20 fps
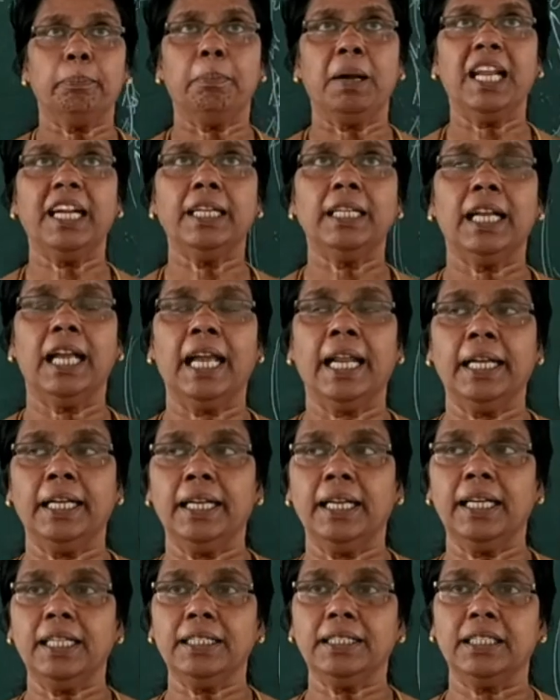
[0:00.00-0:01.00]
blood
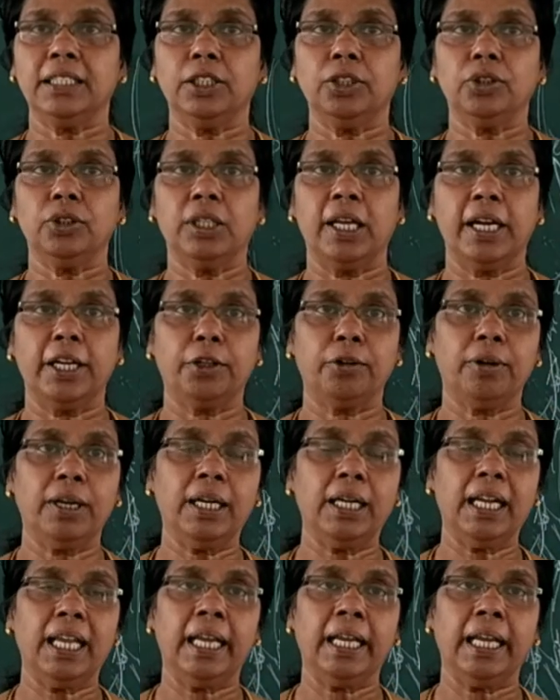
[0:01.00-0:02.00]
enters into that
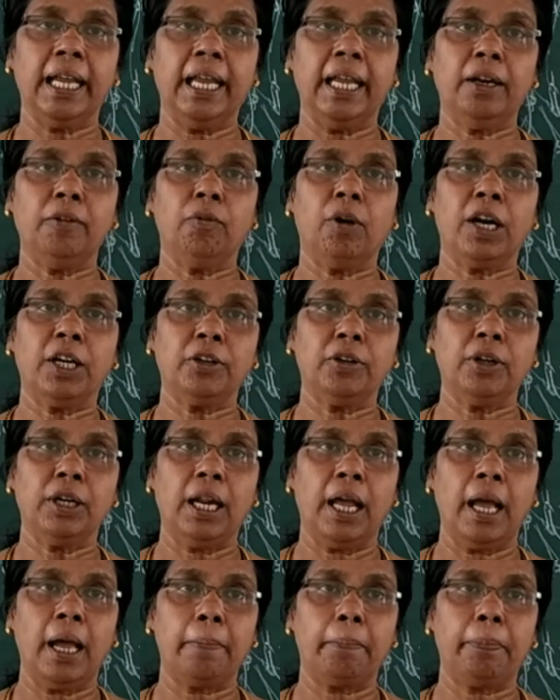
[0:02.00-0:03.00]
one, again what will
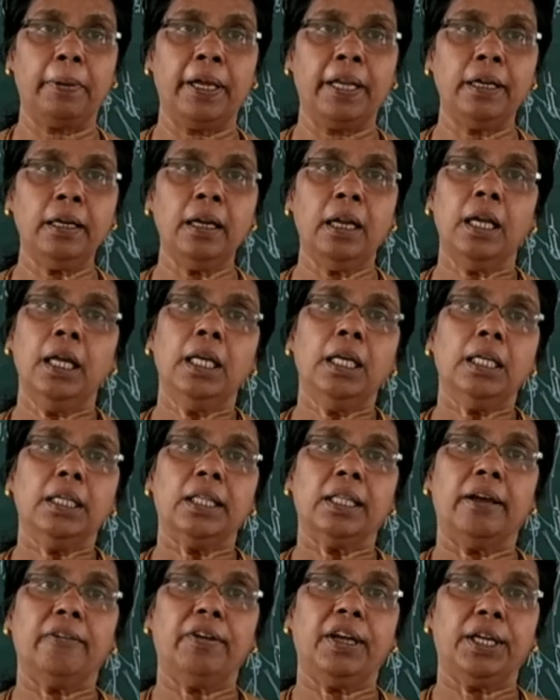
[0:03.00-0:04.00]
happen?
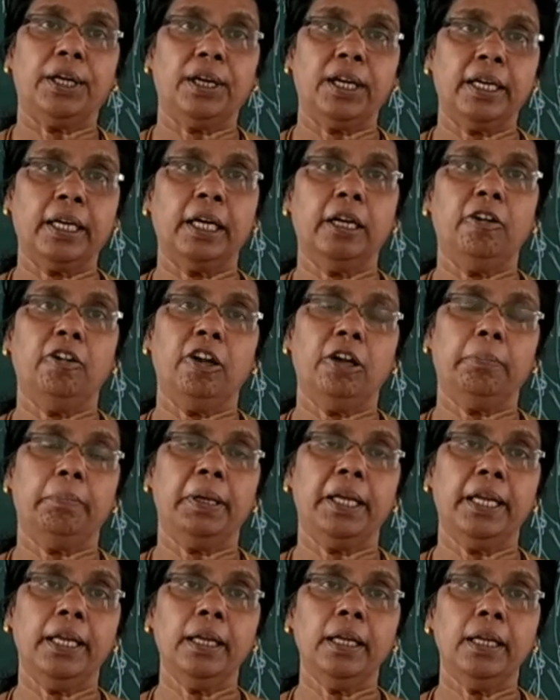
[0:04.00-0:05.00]
The ventricle will
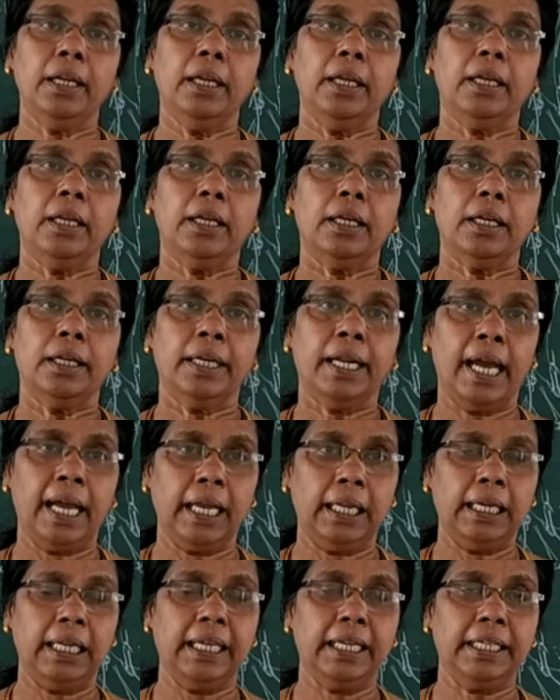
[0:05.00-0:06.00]
be
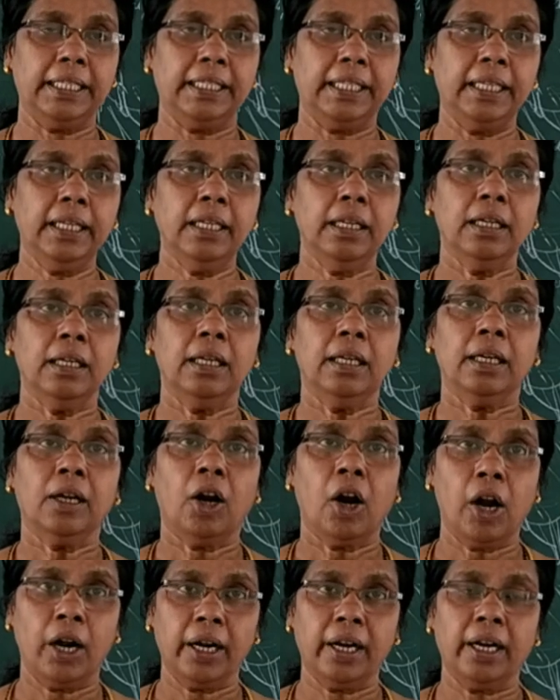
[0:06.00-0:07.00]
dilating,
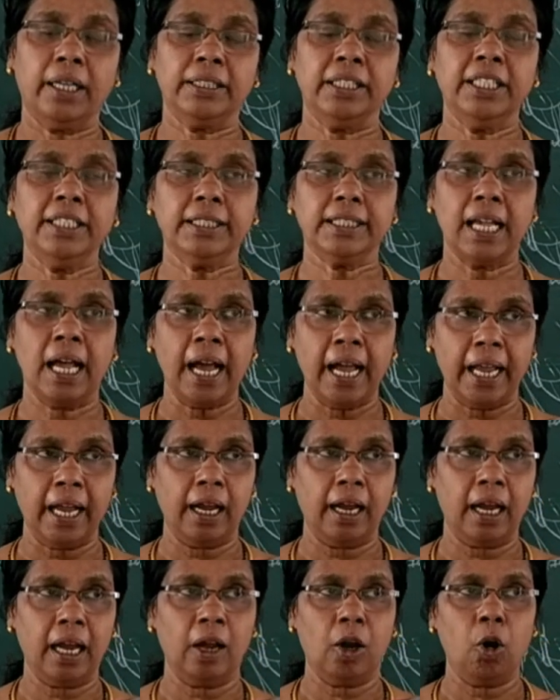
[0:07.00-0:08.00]
this
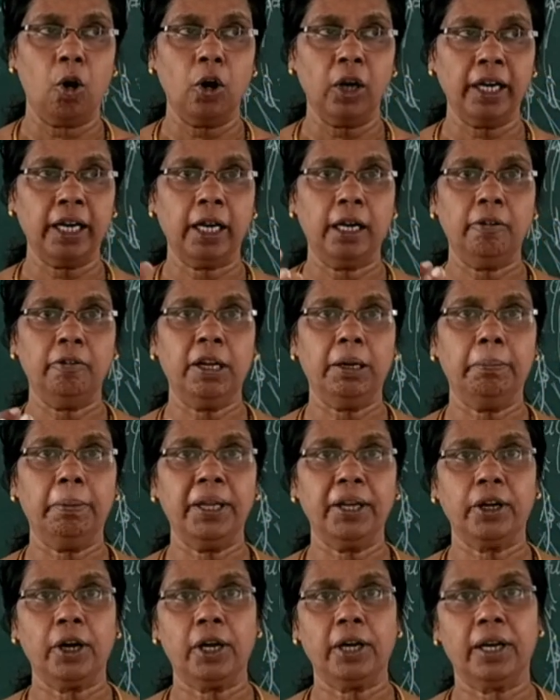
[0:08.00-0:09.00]
auricle will
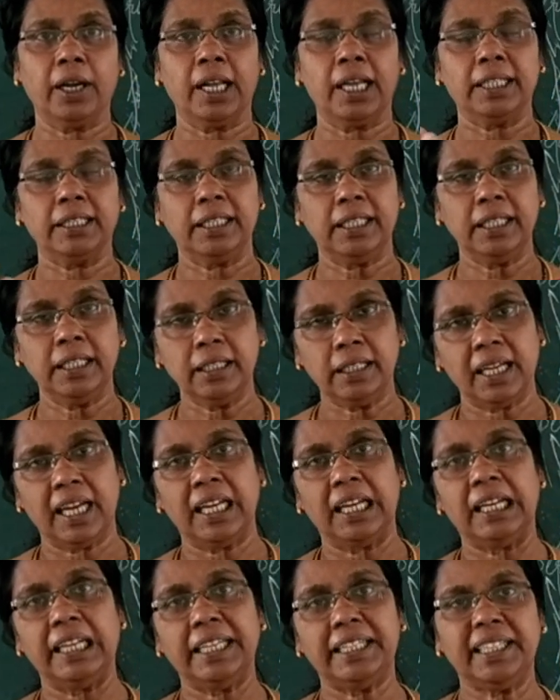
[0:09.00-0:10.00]
be contracting,
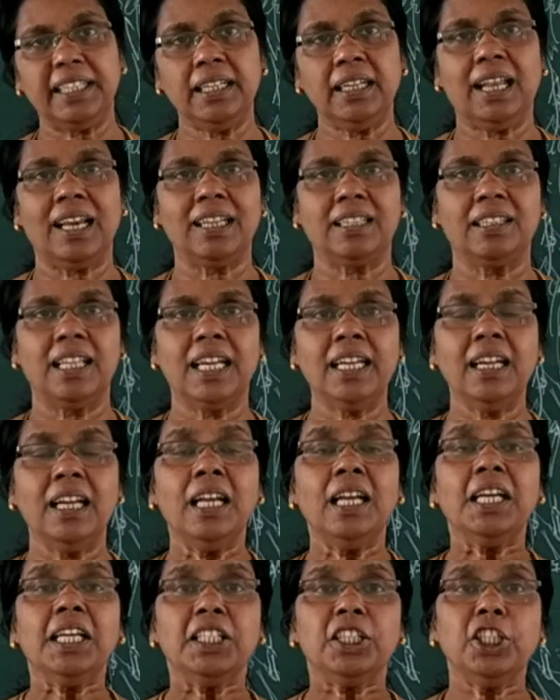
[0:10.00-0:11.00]
dilating, like
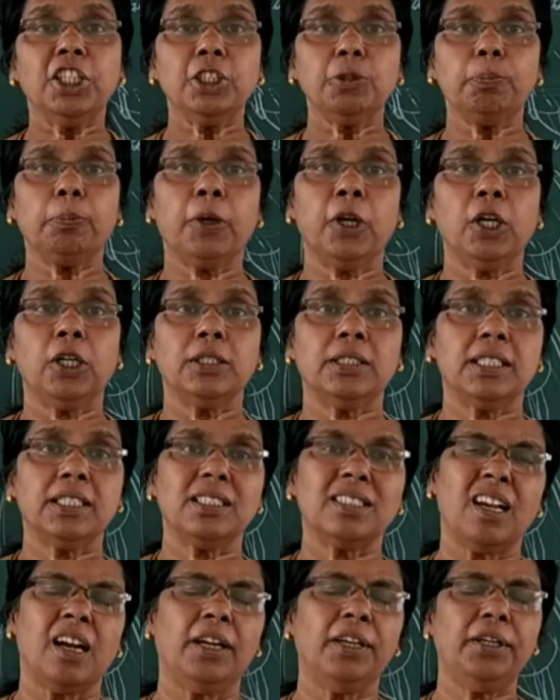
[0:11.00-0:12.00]
that. This
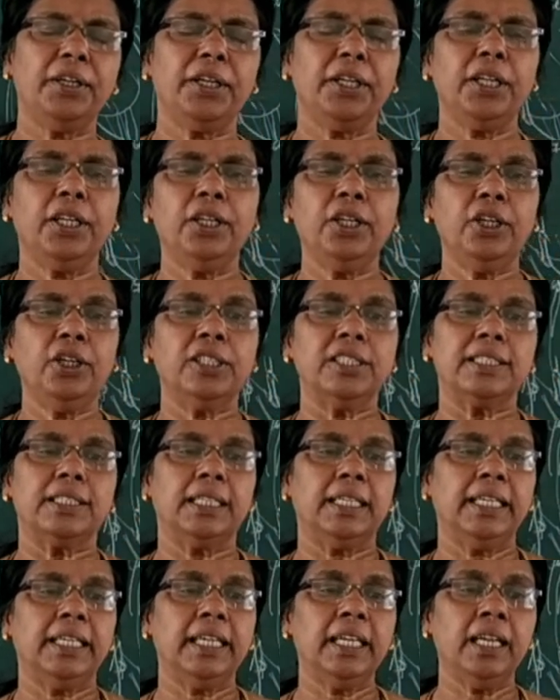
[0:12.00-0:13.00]
process
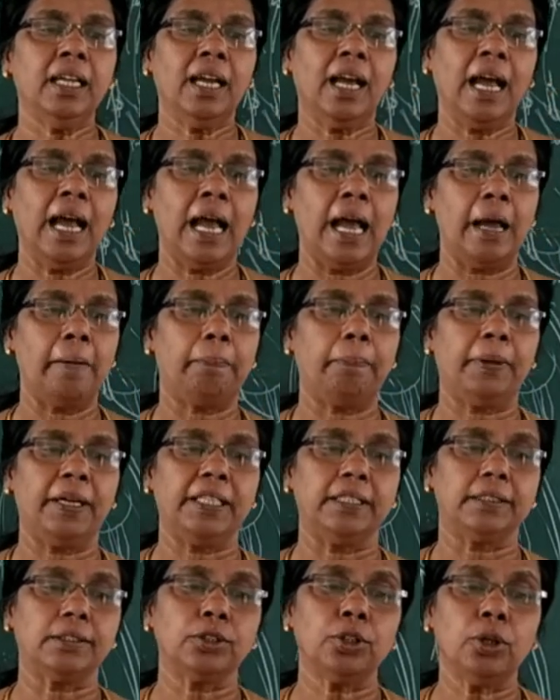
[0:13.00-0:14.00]
continuously
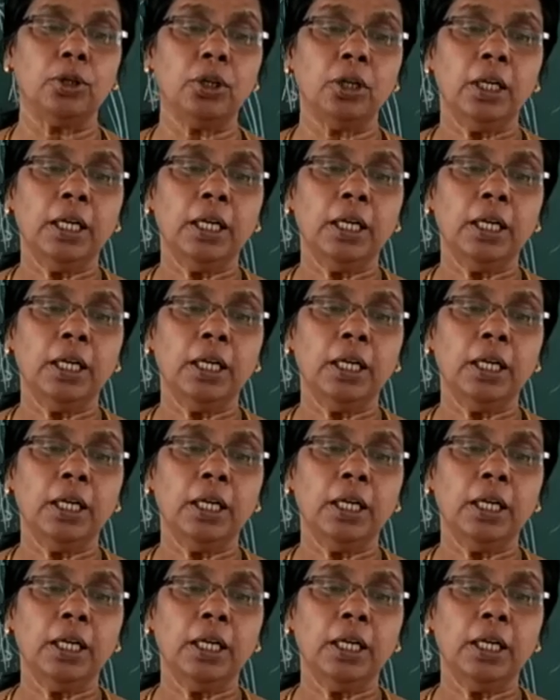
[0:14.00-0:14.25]
happens. So